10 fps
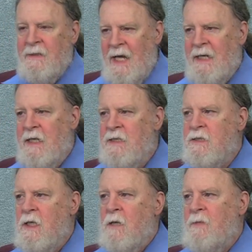That
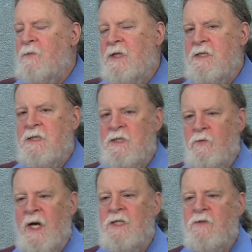is, remember, these, these
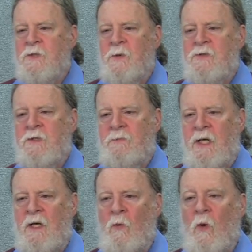rates are supposed to
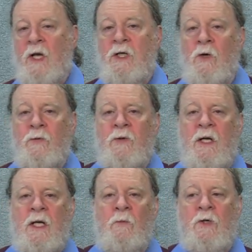be what you
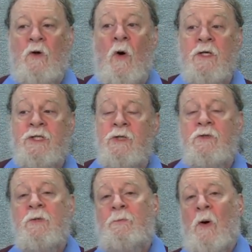think it would cost you
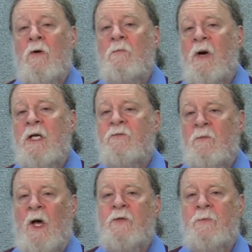to borrow money
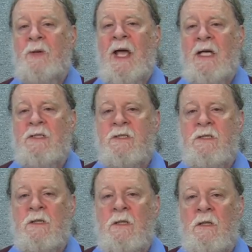from other
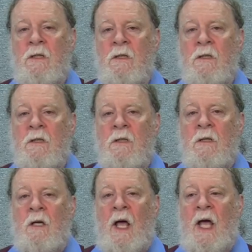banks.
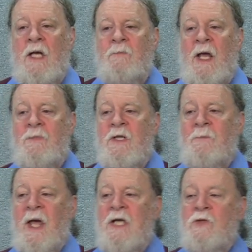And maybe the
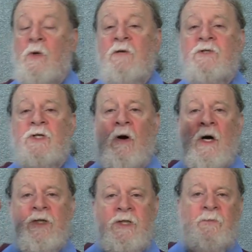banks would have
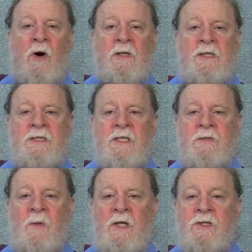charged Barclays
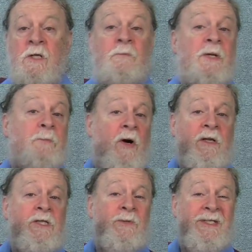this much, but
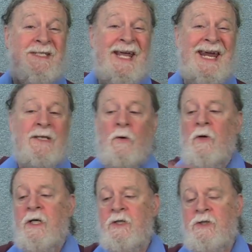Barclays was saying they're
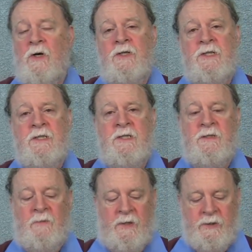only going to charge us
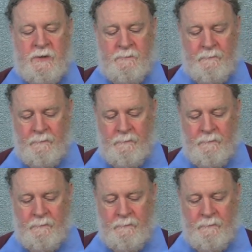this much.